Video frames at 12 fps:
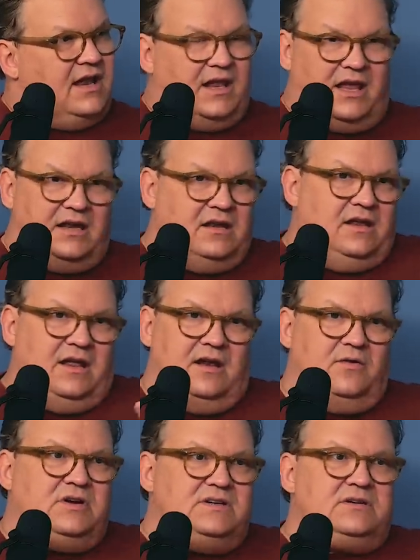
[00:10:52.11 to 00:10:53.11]
And then,
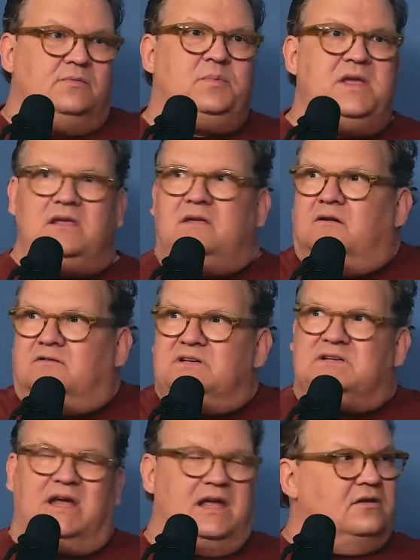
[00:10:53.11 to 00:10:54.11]
and it, because it would be, you know,
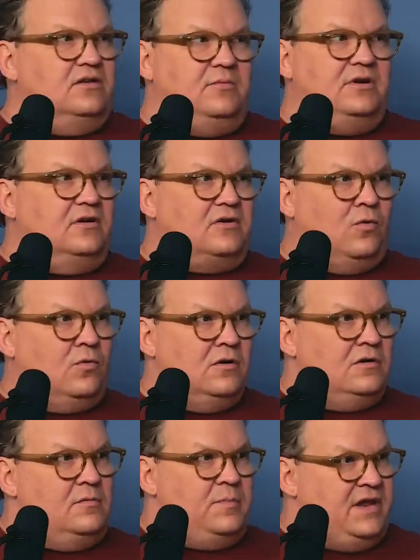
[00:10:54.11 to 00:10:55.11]
just like out in the middle of
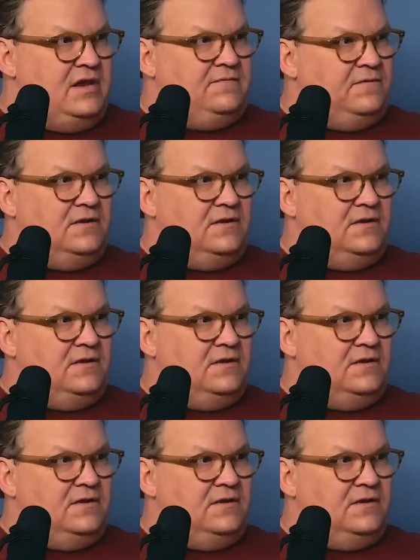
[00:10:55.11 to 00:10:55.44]
corn and bean